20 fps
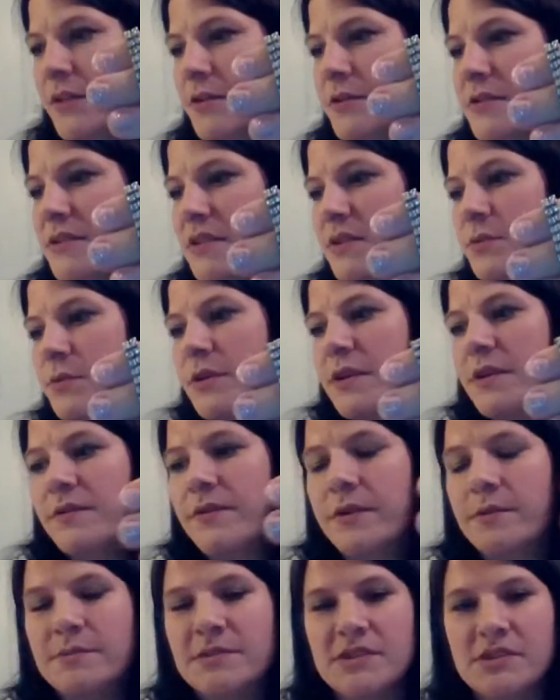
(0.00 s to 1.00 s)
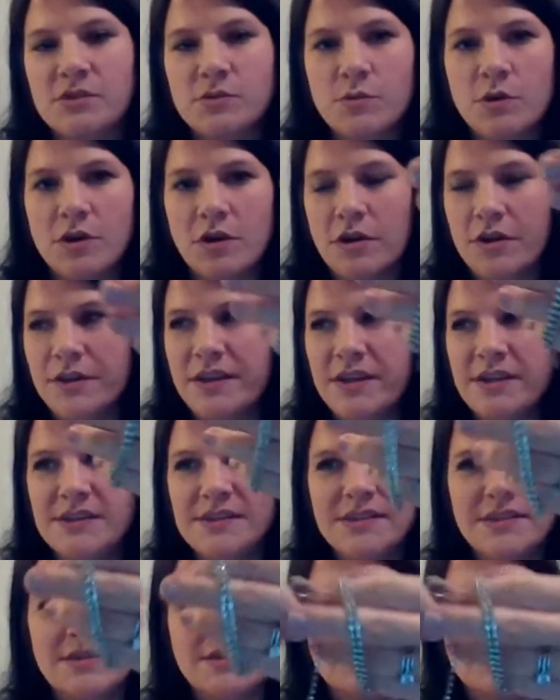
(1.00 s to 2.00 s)
then there's three of them. Did you want all
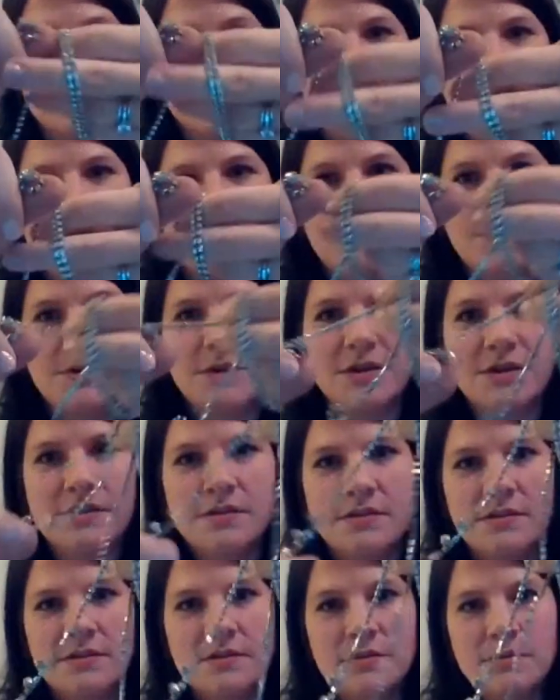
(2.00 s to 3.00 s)
these? Here's the other one.